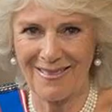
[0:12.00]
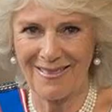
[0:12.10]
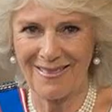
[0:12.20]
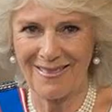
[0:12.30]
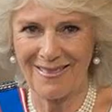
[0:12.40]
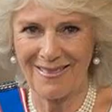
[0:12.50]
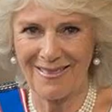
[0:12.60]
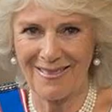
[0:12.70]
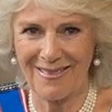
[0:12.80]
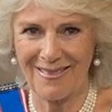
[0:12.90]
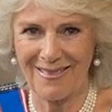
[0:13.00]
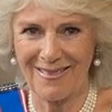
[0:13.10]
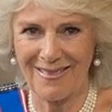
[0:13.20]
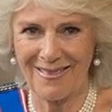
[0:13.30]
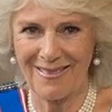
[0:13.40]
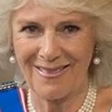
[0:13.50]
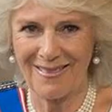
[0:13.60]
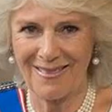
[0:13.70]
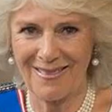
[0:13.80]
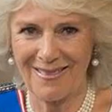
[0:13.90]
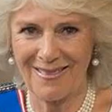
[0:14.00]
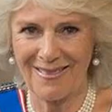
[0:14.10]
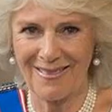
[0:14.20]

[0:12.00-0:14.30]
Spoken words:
No one is speaking in this clip.